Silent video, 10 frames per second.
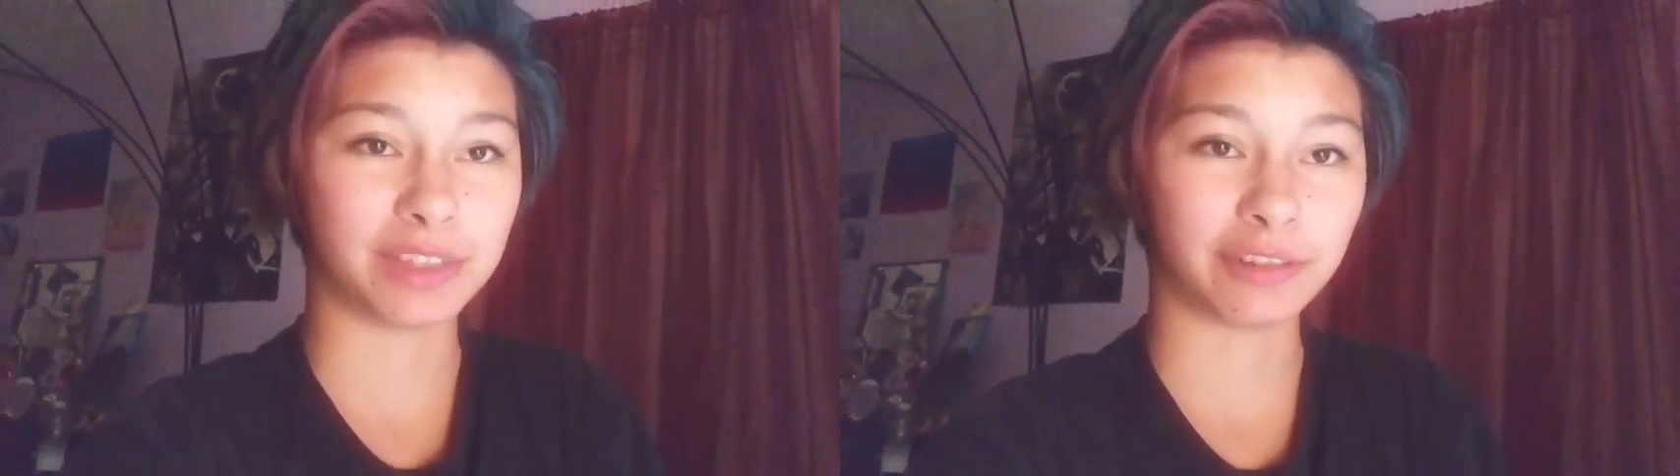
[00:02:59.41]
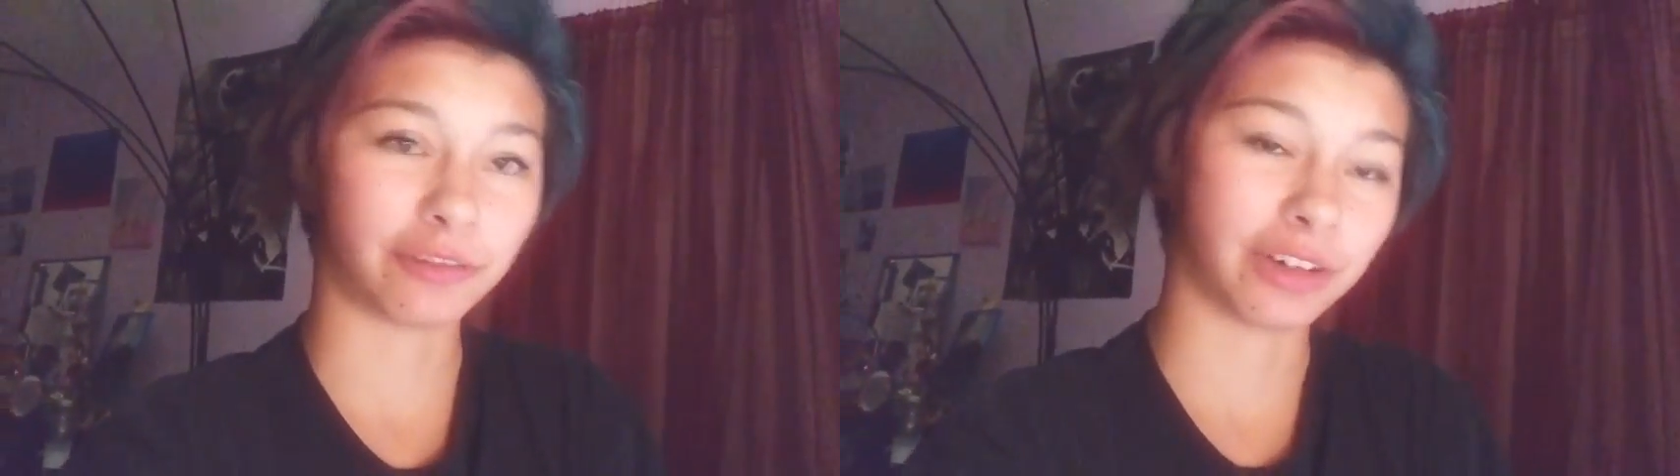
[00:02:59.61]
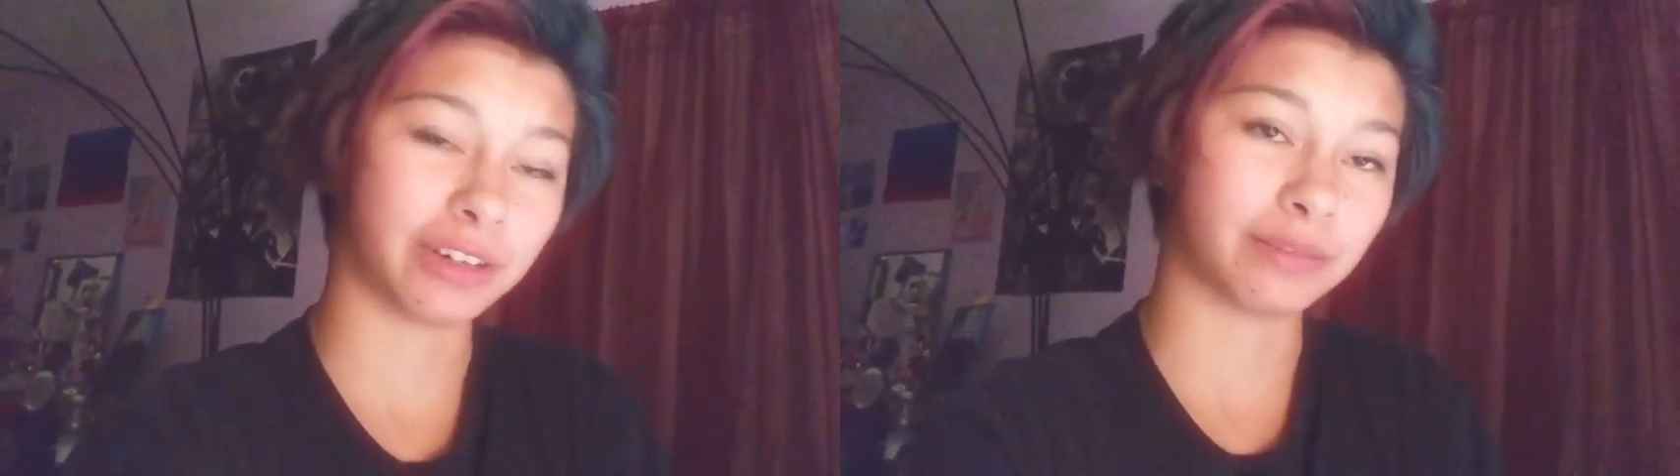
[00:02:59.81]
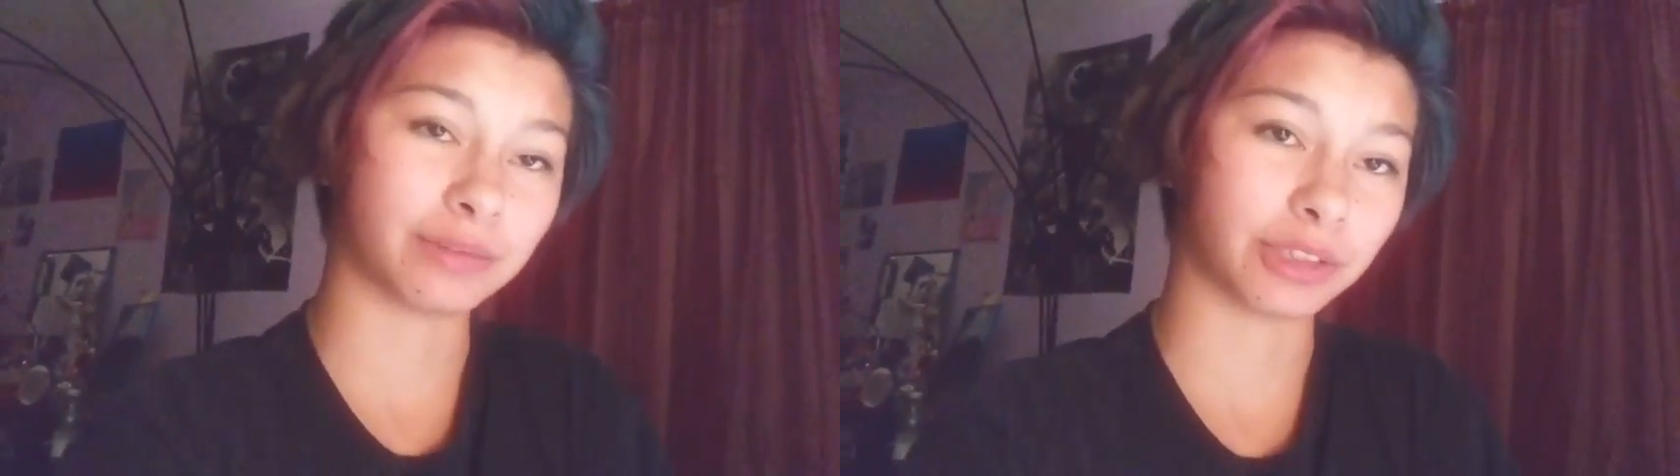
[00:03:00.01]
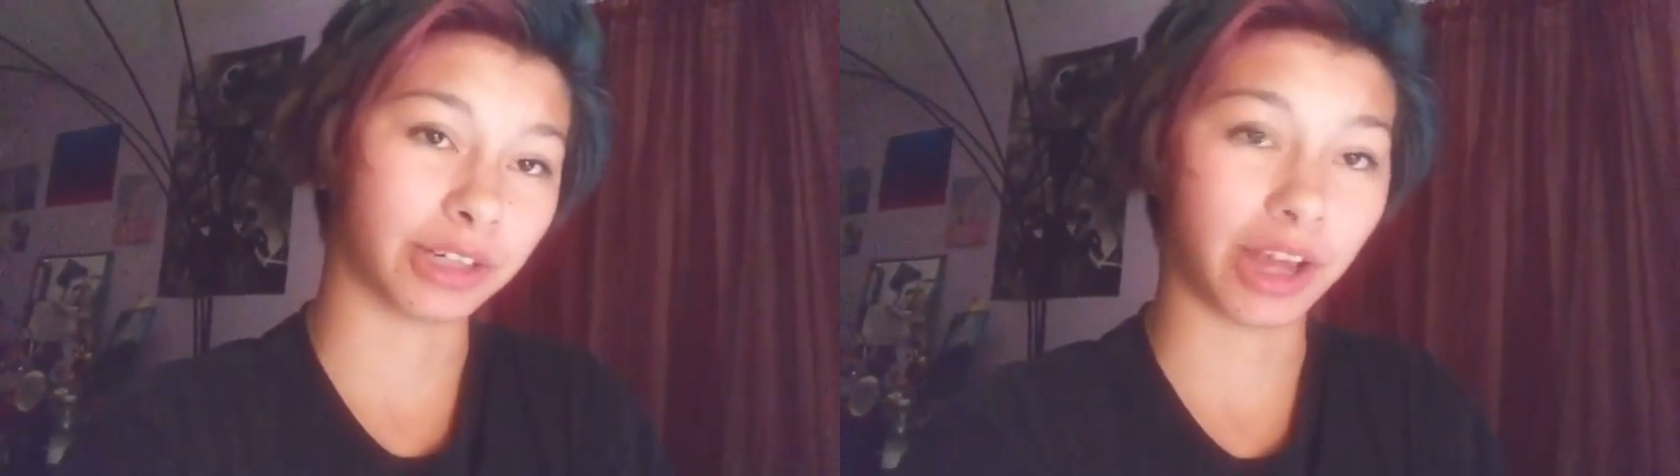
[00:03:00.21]
different,
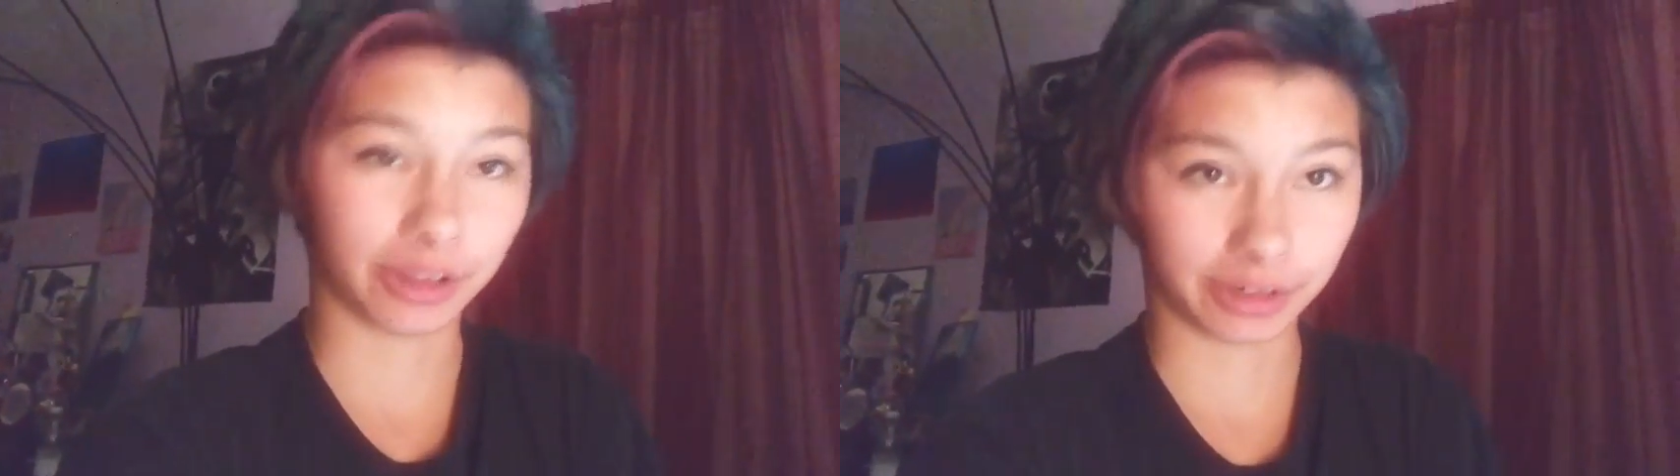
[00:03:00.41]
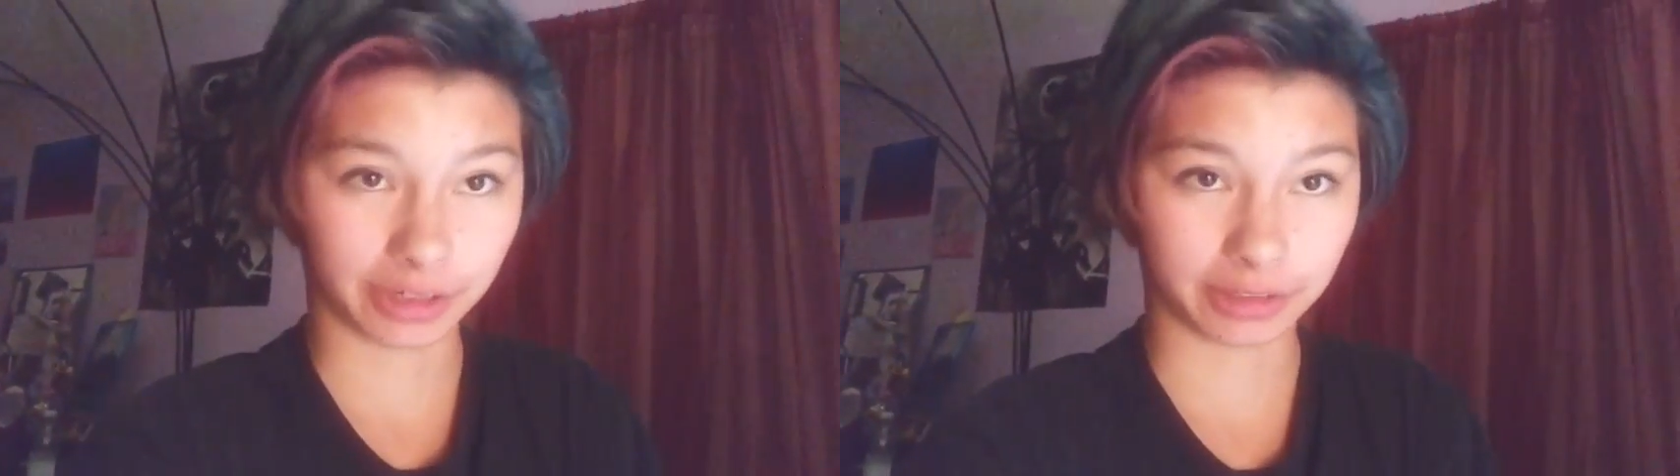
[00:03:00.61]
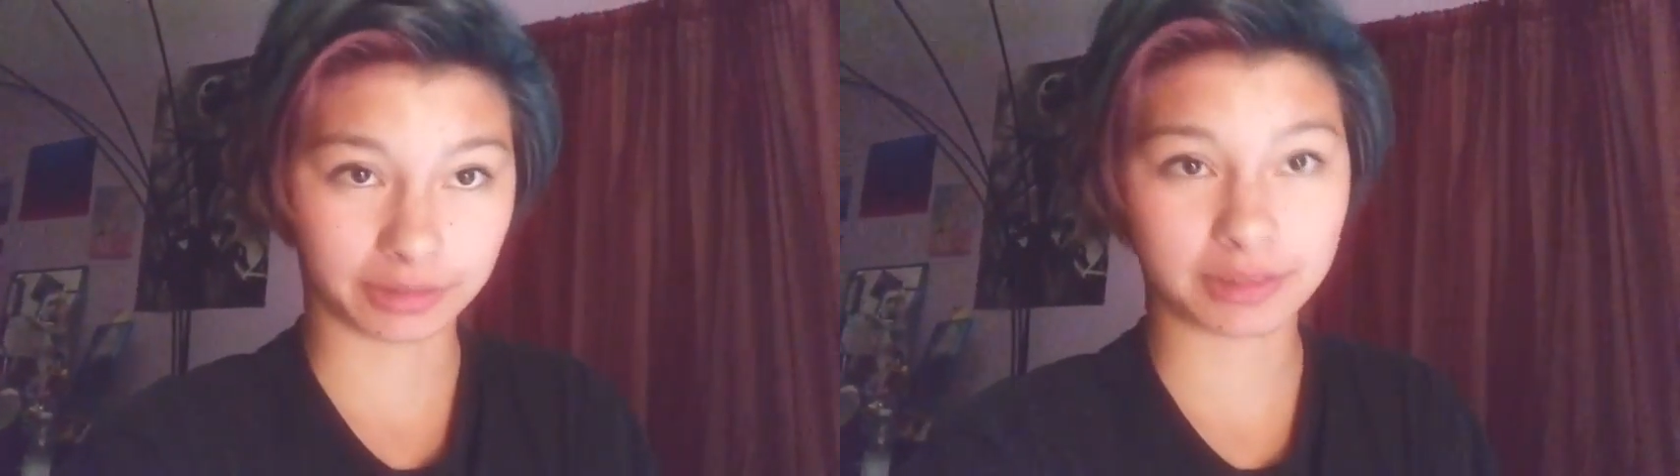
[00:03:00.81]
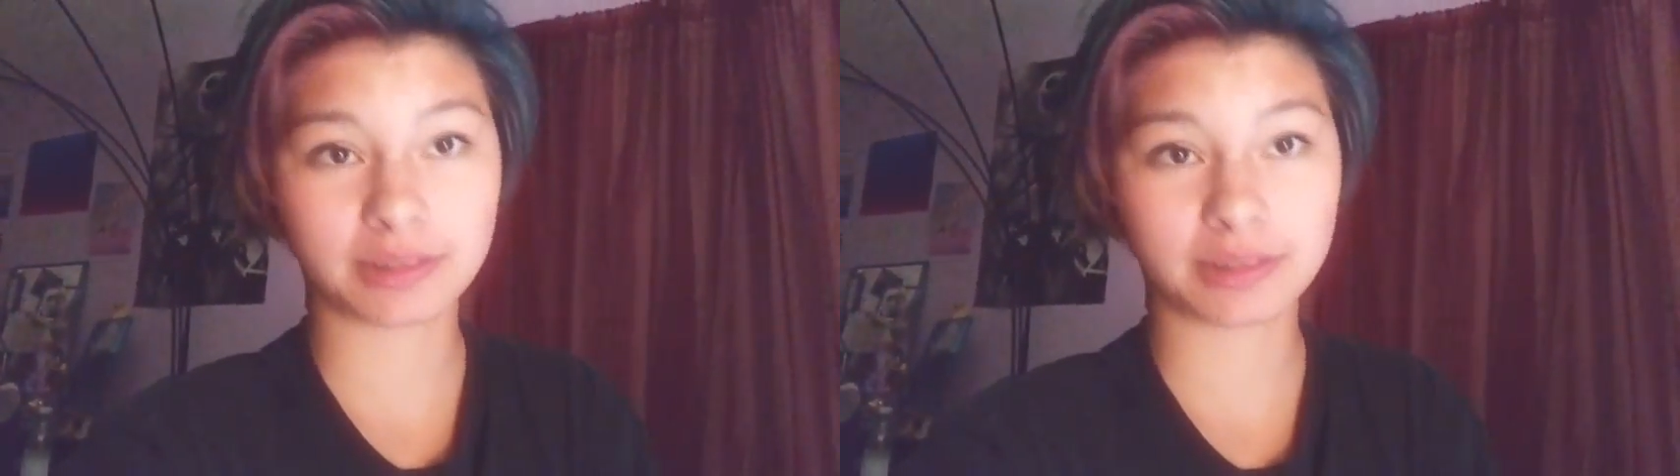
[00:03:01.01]
or other